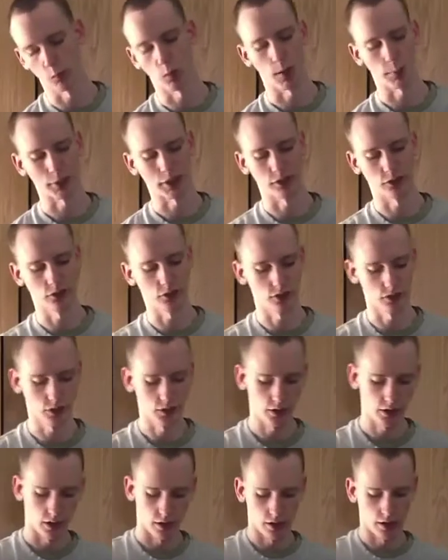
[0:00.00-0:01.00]
webbings.
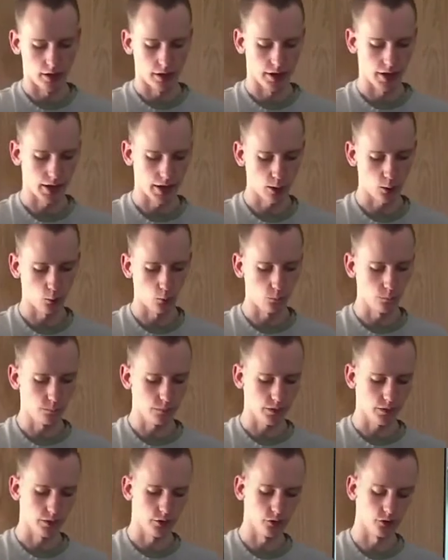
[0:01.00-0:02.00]
Now,
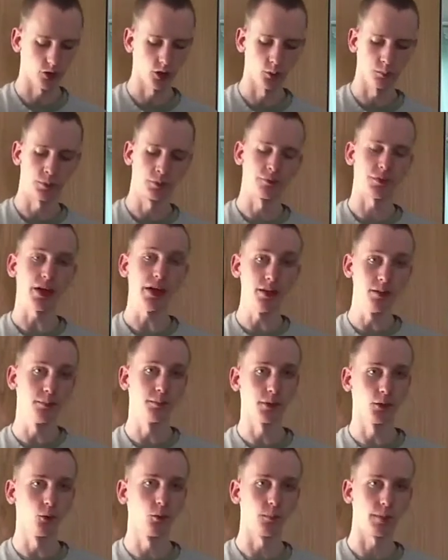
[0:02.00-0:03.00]
there's a couple of
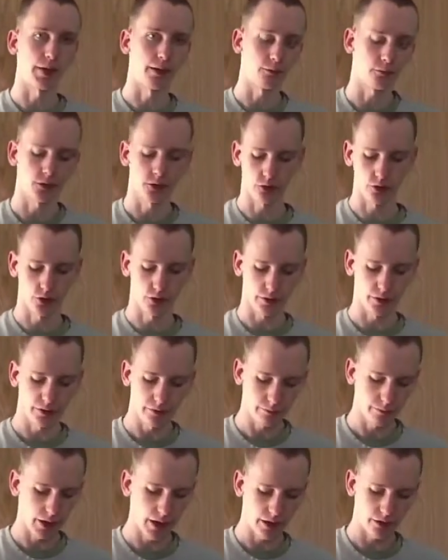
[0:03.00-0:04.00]
inbuilt pouches on this
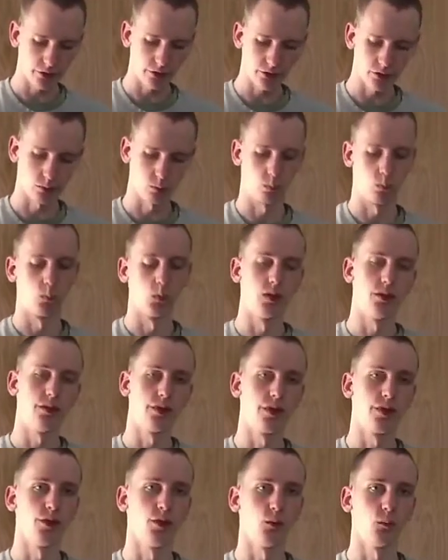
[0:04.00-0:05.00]
vest
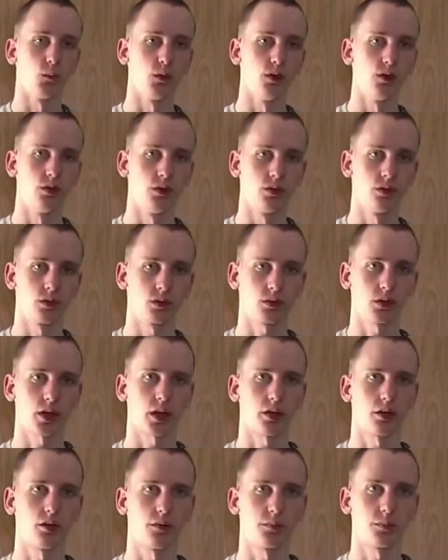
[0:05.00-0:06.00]
that
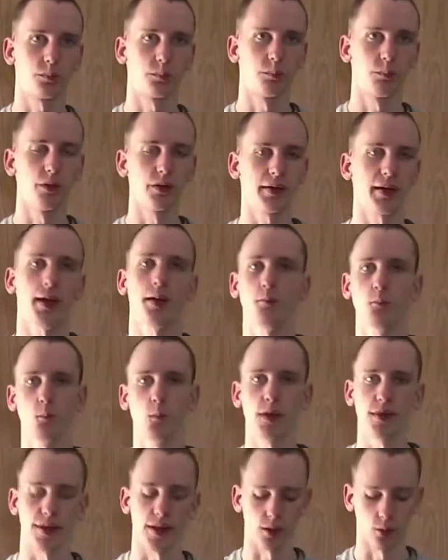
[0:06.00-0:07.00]
came
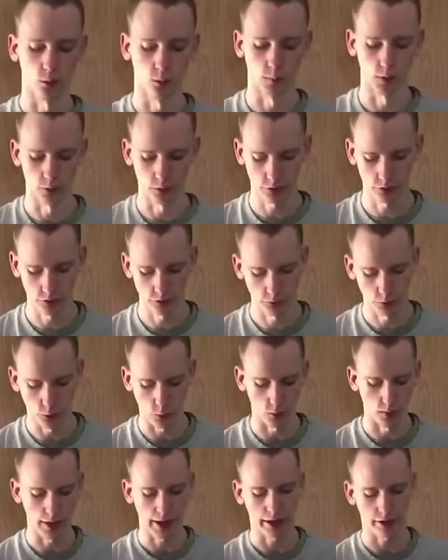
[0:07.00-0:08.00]
with it almost,
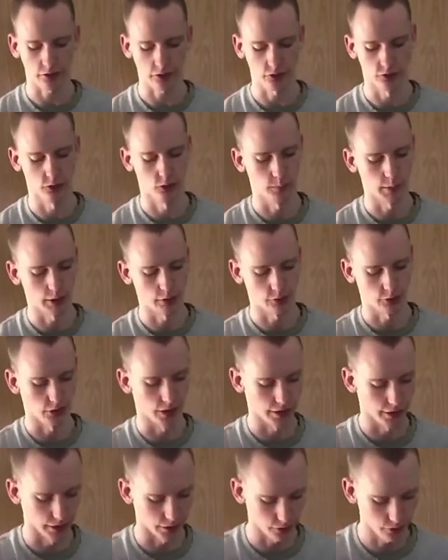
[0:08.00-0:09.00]
not external pouches
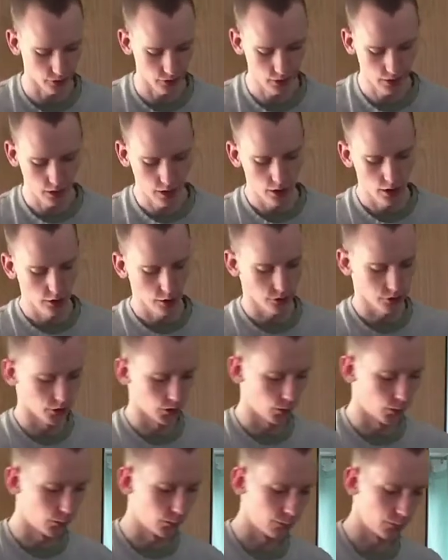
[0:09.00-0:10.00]
like this.
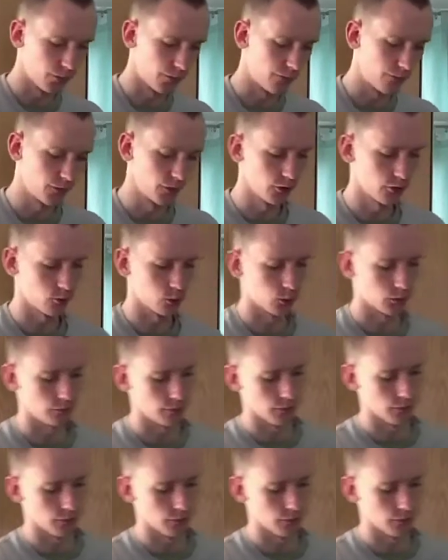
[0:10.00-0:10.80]
So the first one of